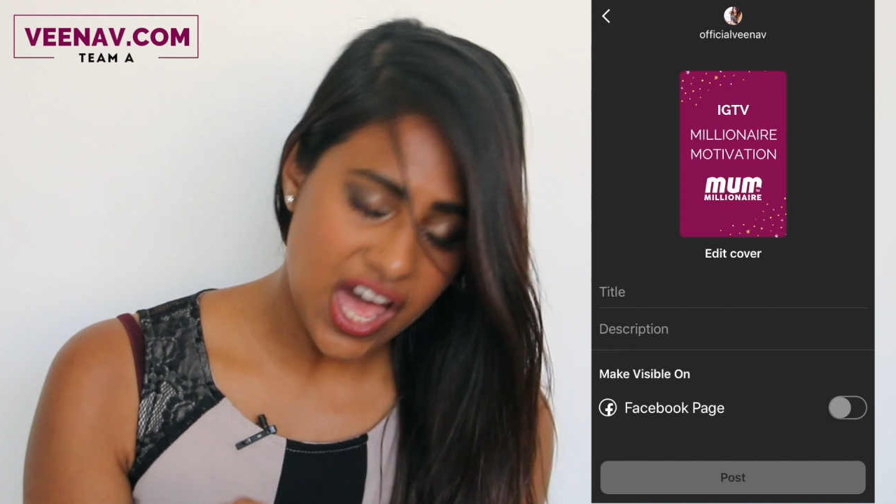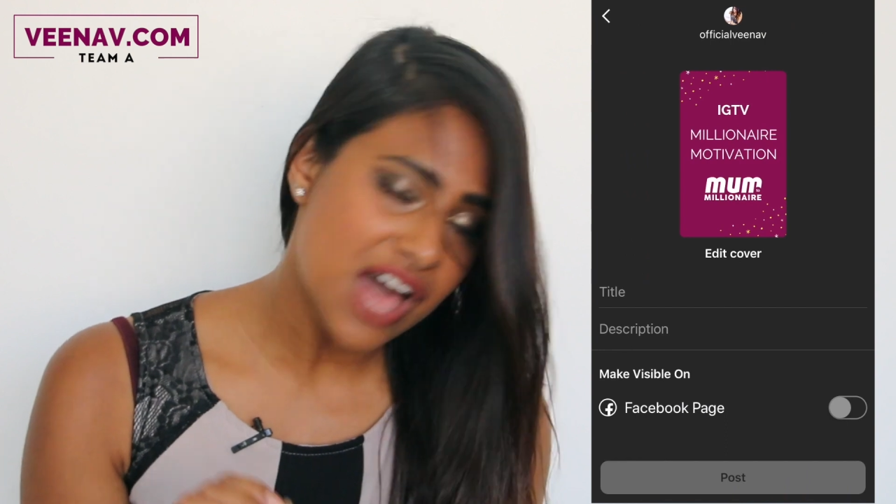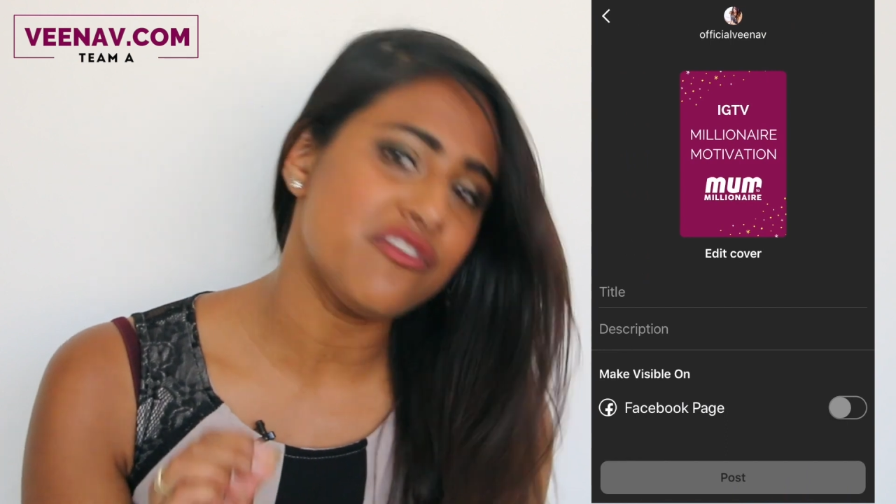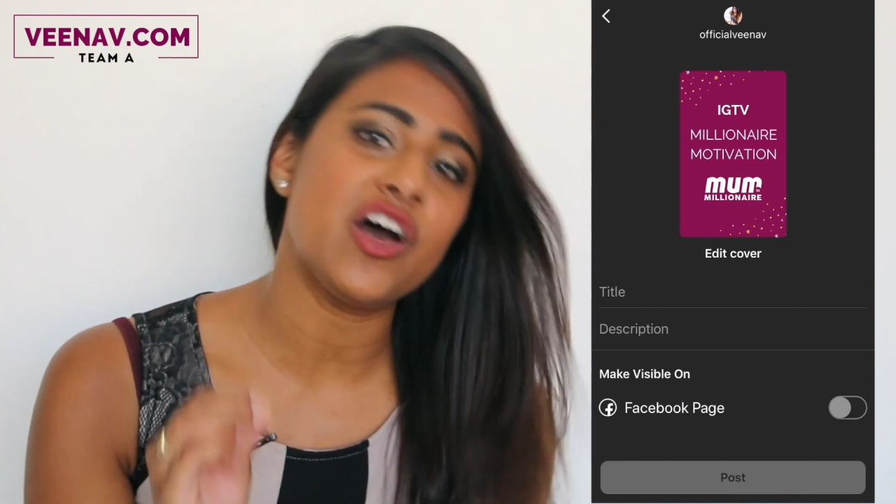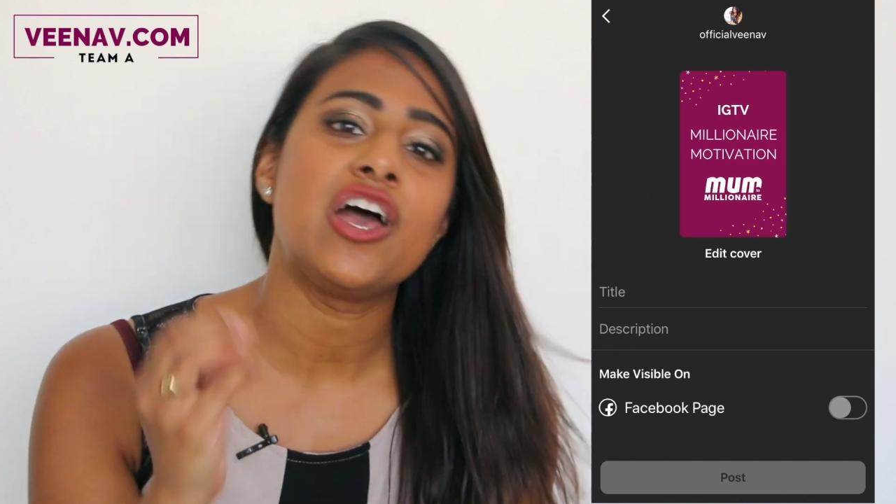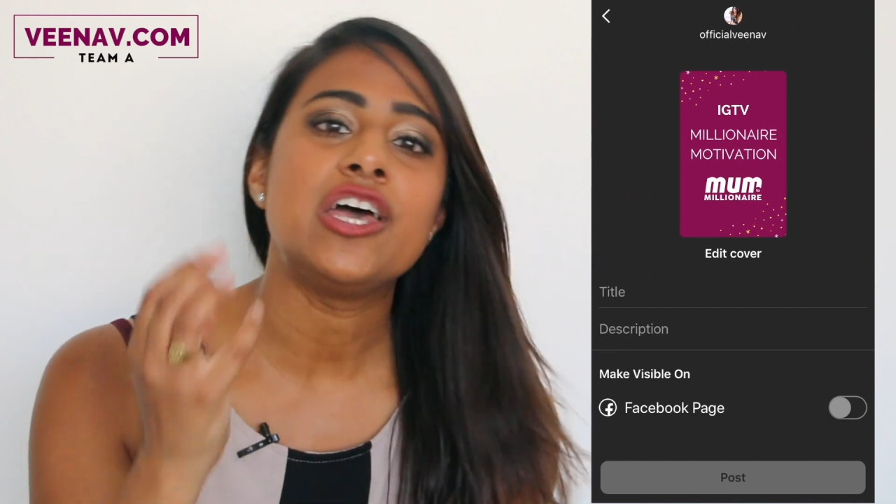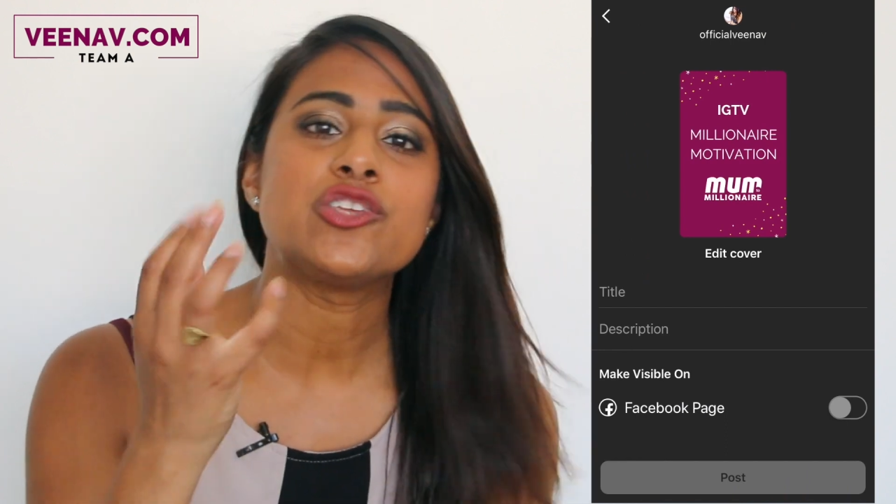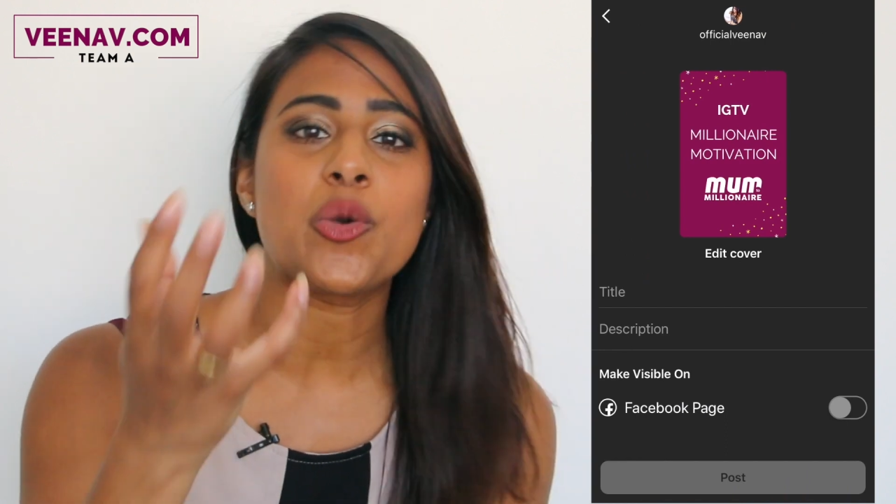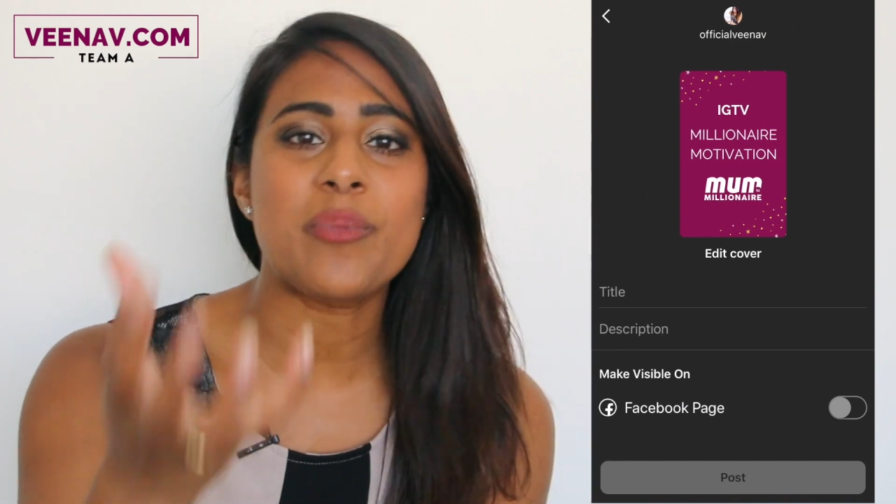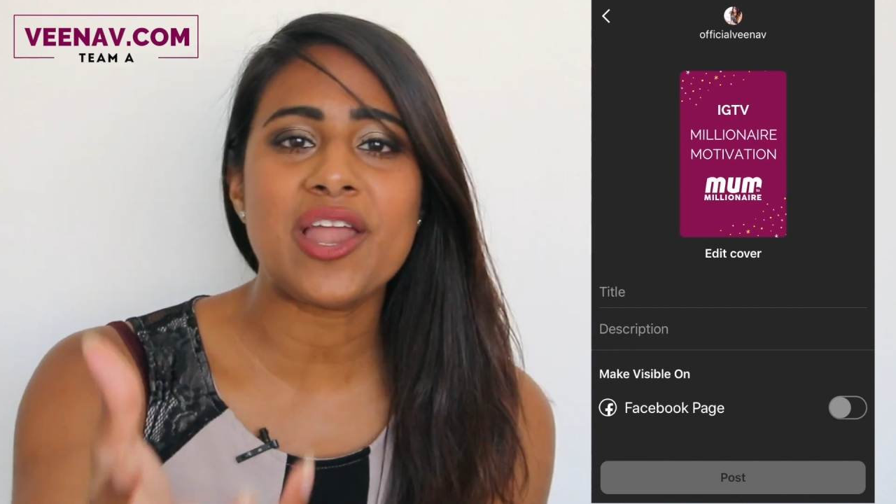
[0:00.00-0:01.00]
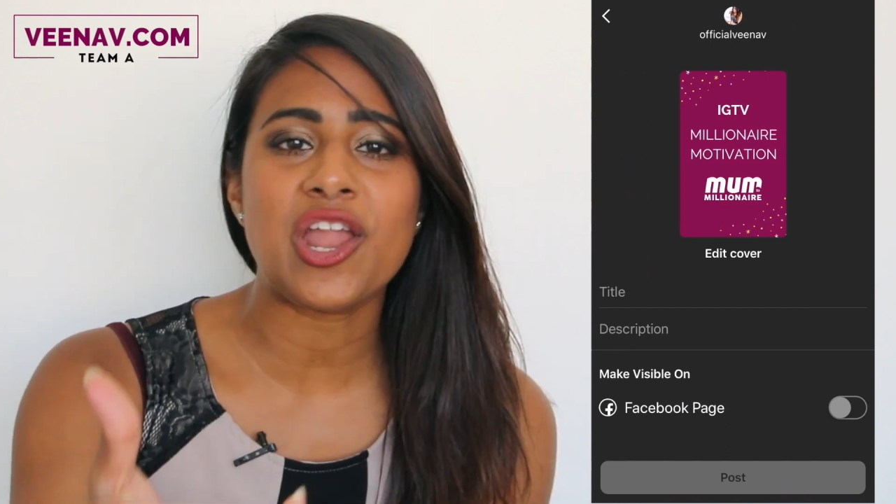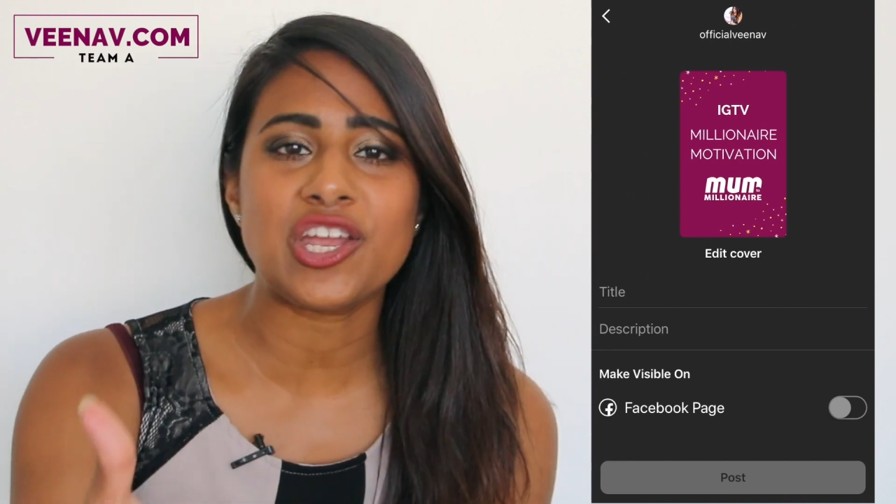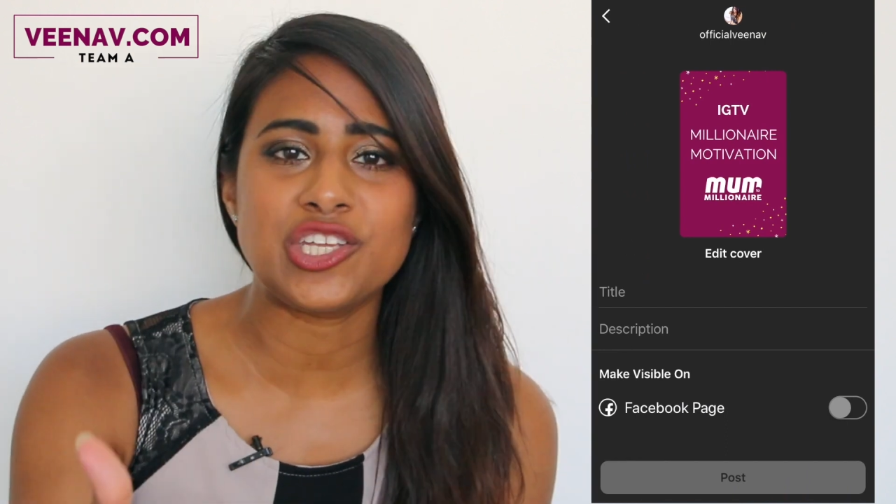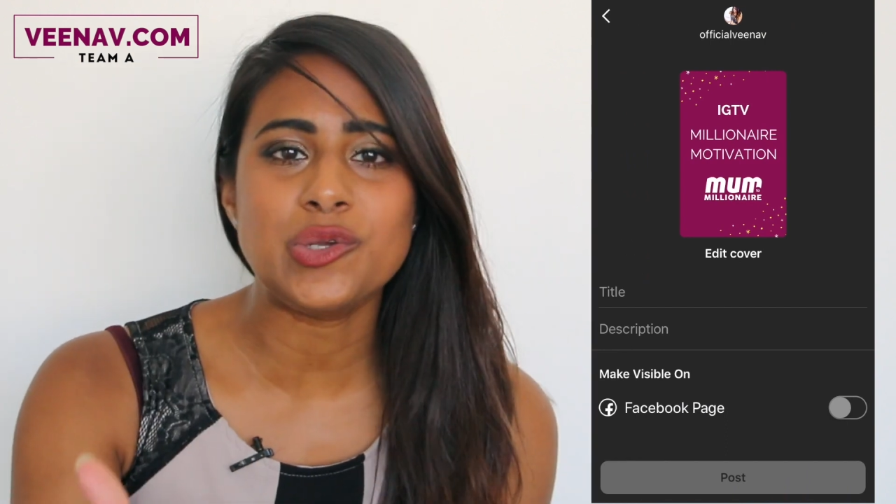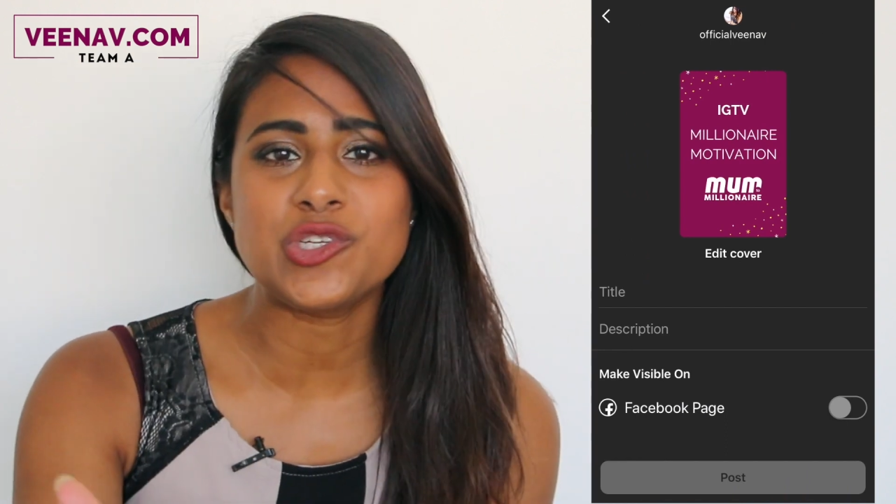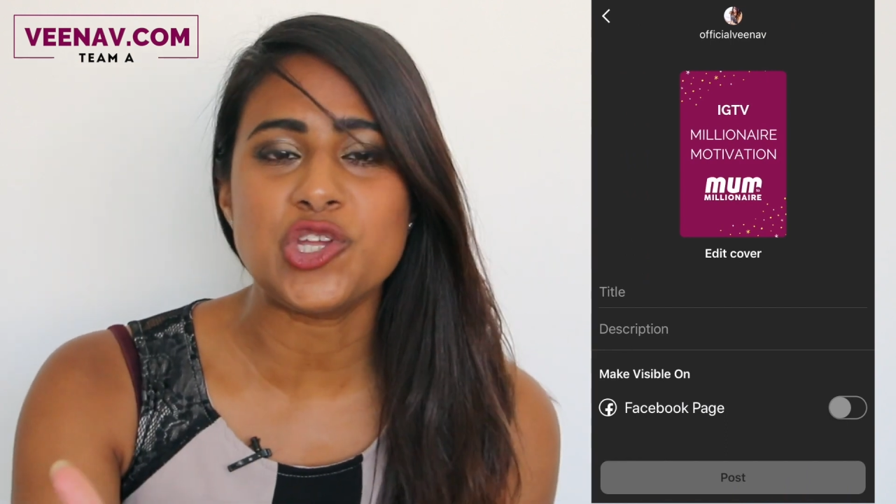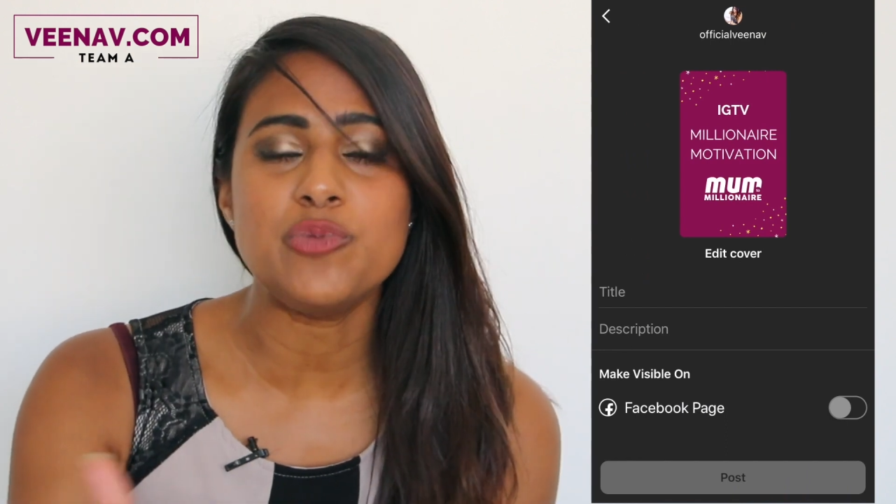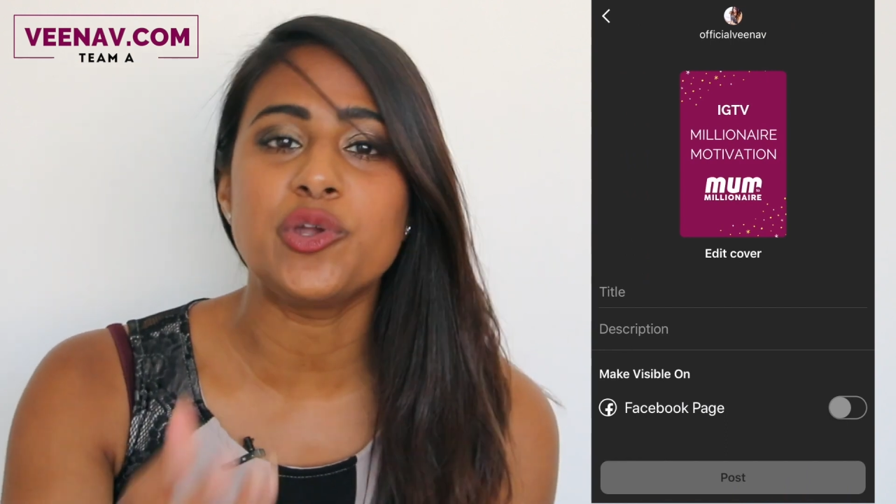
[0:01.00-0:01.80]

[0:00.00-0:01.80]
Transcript: cover. So a bit like YouTube,